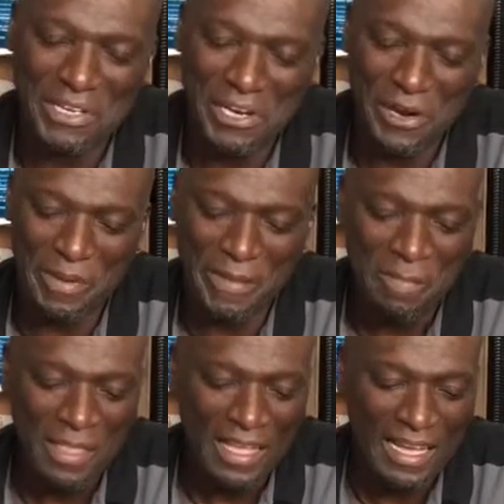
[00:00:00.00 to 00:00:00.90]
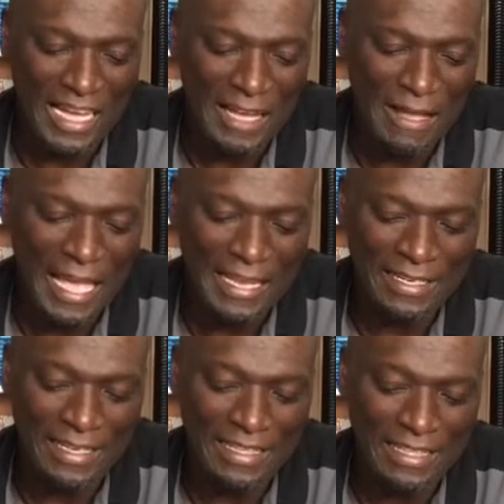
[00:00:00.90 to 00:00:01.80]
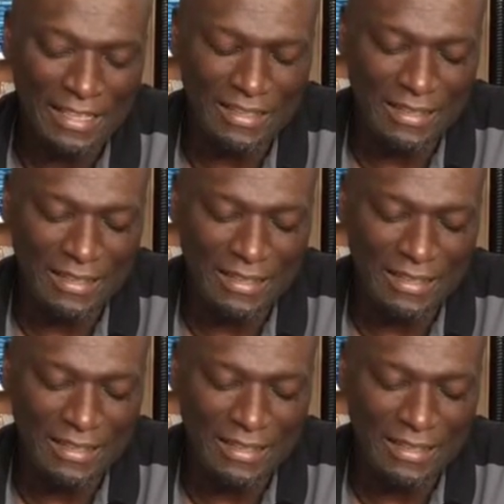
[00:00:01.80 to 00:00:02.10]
Kirby. And a